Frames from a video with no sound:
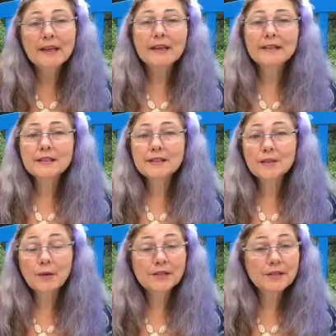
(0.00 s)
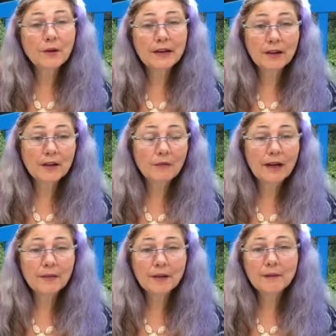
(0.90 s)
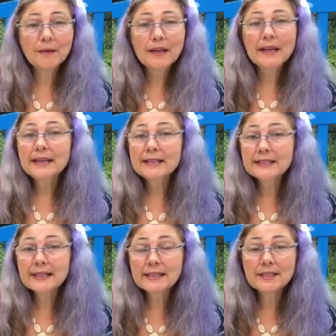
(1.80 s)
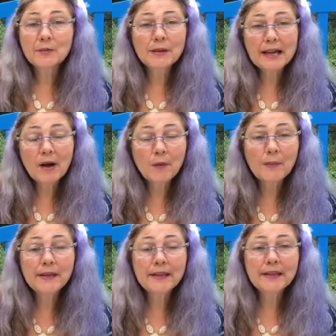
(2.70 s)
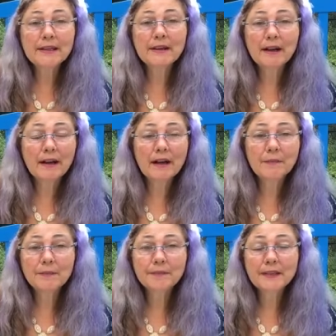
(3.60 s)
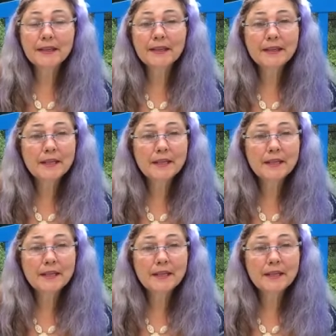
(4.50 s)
and see what's going on around them and assess it without being in an